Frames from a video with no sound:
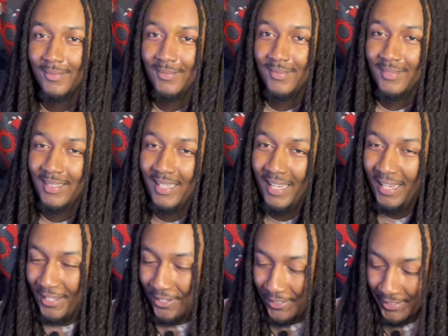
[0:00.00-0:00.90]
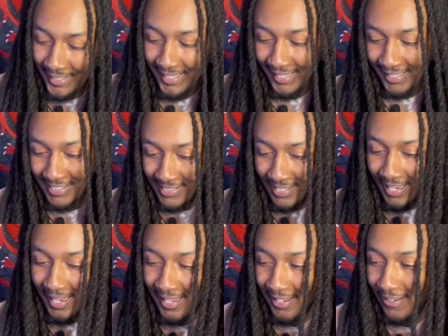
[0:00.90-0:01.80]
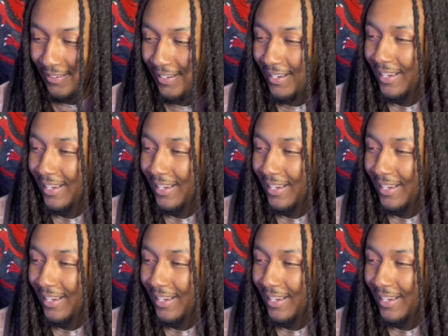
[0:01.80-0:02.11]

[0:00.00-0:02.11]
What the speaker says: deal is a lot. He's crooked as hell.